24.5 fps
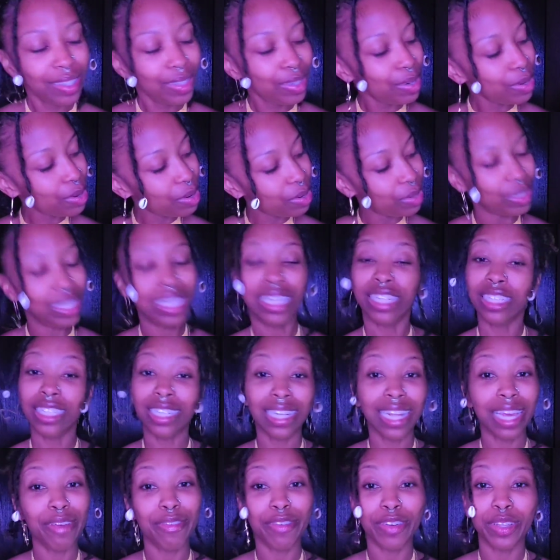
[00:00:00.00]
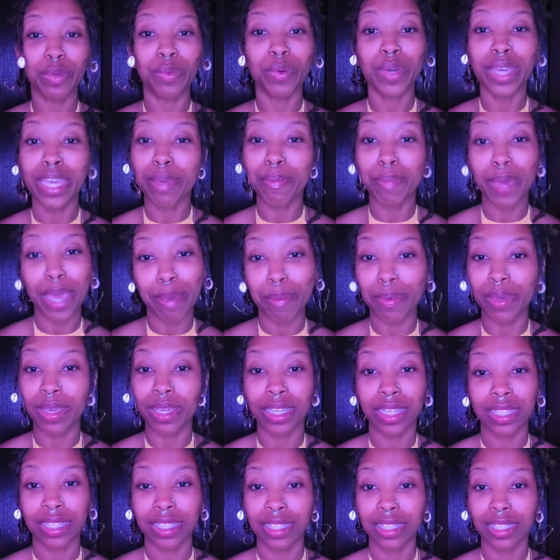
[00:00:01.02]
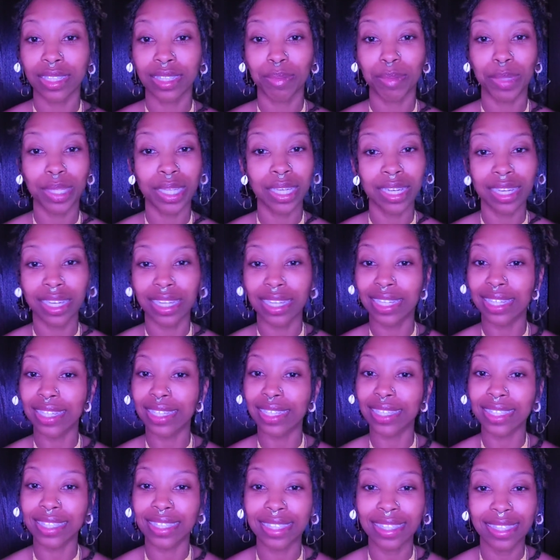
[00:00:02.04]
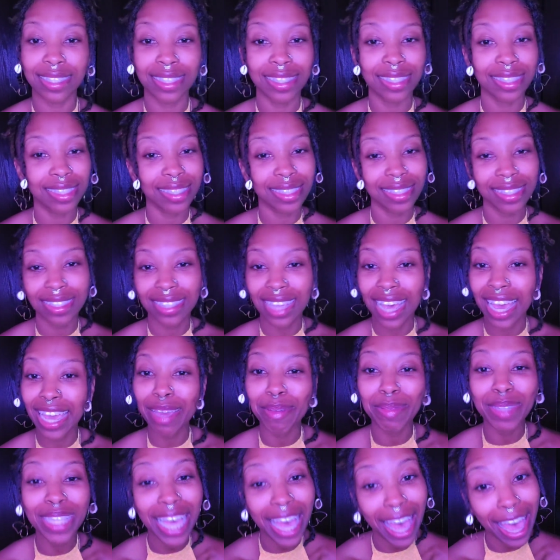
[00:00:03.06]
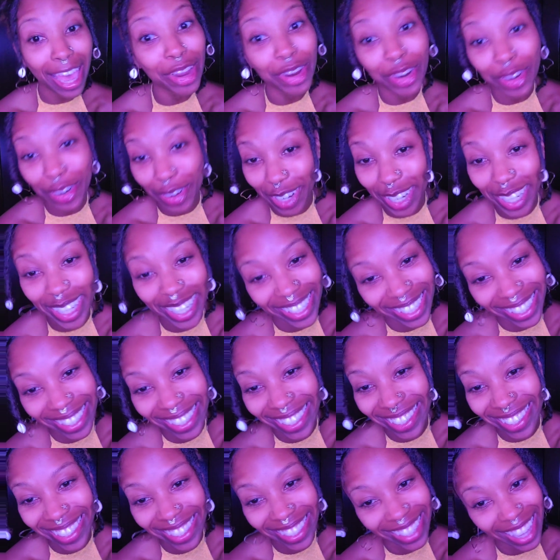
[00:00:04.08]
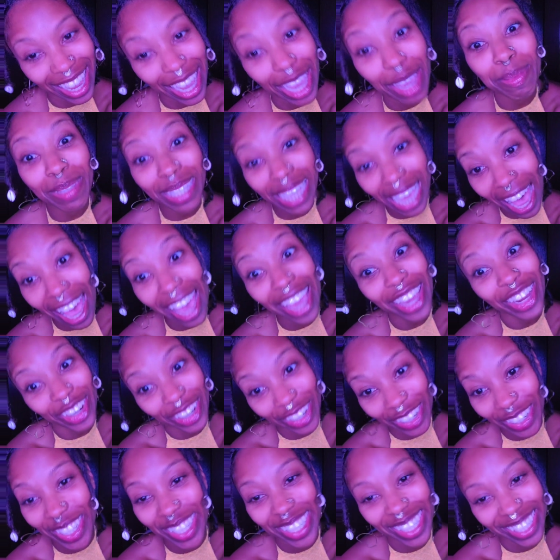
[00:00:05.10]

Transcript: Woo, this shit ain't for the weak, baby. Because I am tired. I am tired.